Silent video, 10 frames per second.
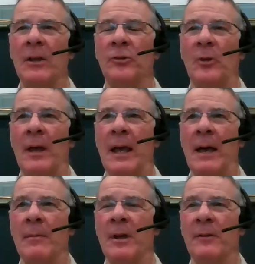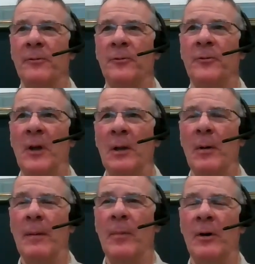So I'm going to follow
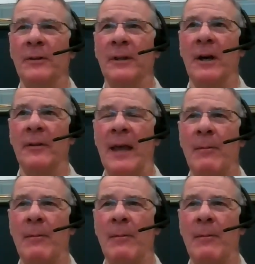up on